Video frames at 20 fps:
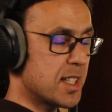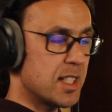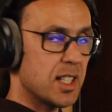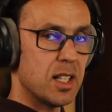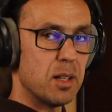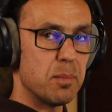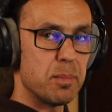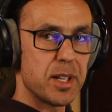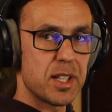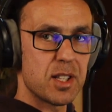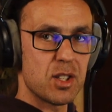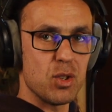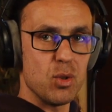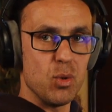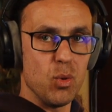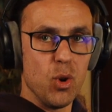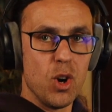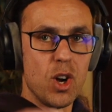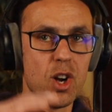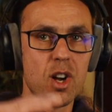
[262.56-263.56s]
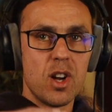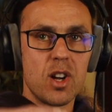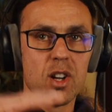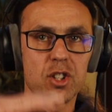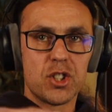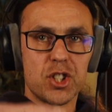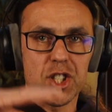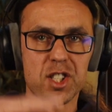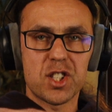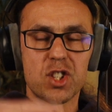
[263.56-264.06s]
a little bit to
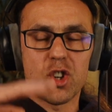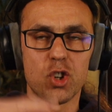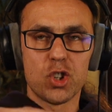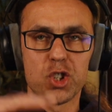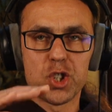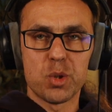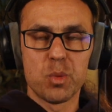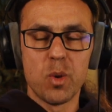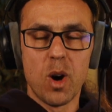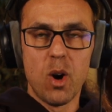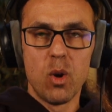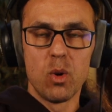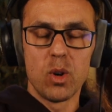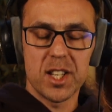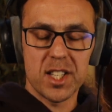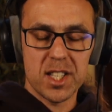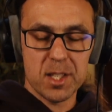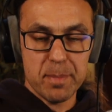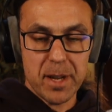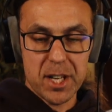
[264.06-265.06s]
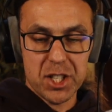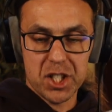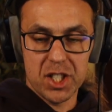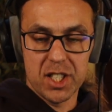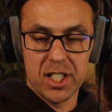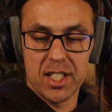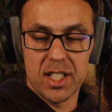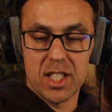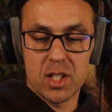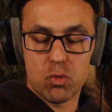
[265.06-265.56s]
just control,
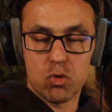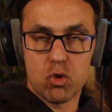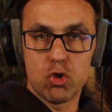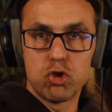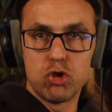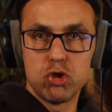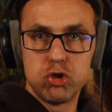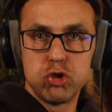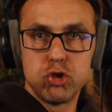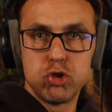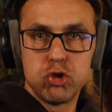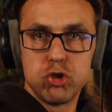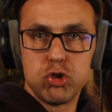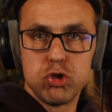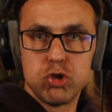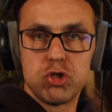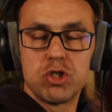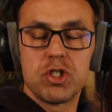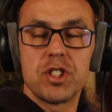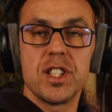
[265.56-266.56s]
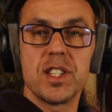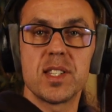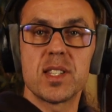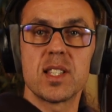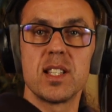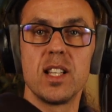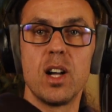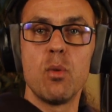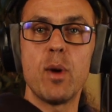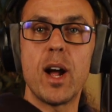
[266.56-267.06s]
especially this
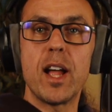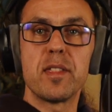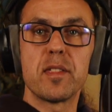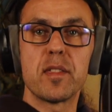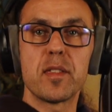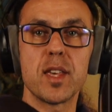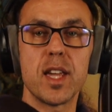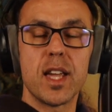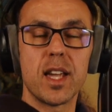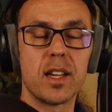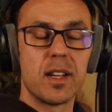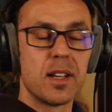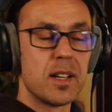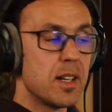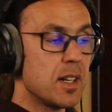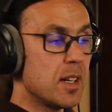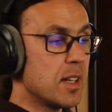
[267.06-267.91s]
low end thing.